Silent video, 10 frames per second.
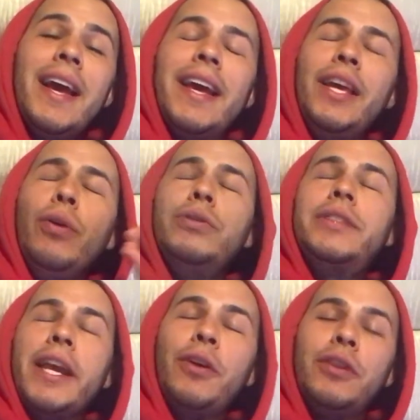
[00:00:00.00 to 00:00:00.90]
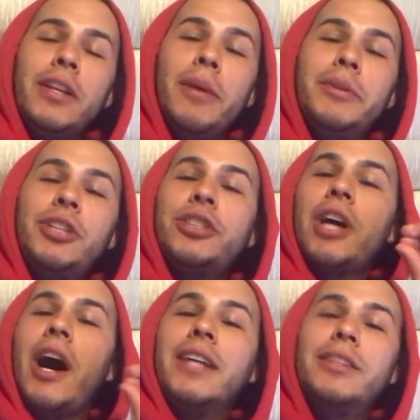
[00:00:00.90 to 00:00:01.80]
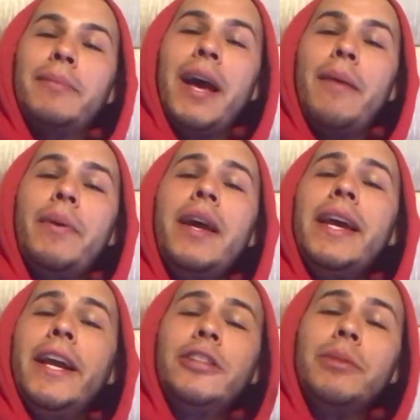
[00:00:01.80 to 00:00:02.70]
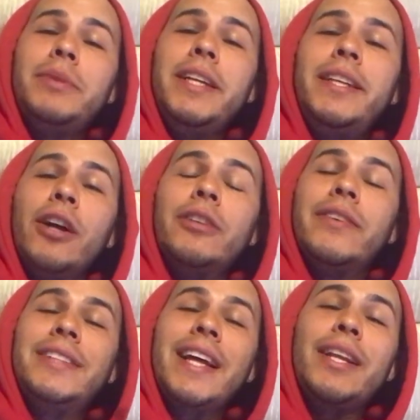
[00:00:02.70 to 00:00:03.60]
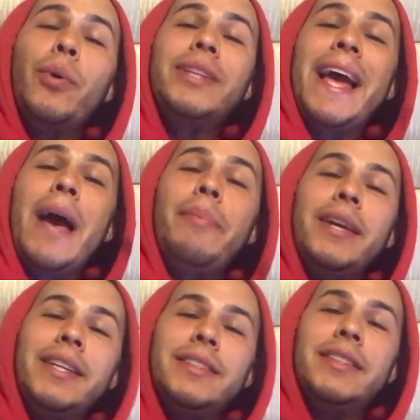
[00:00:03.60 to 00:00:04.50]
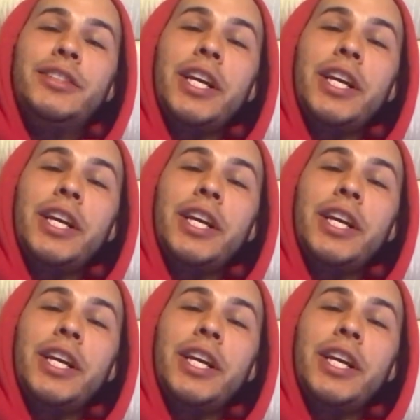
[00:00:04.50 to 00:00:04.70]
A huge thank you to them, it's such an awesome app. Here's some details of exactly what the app is.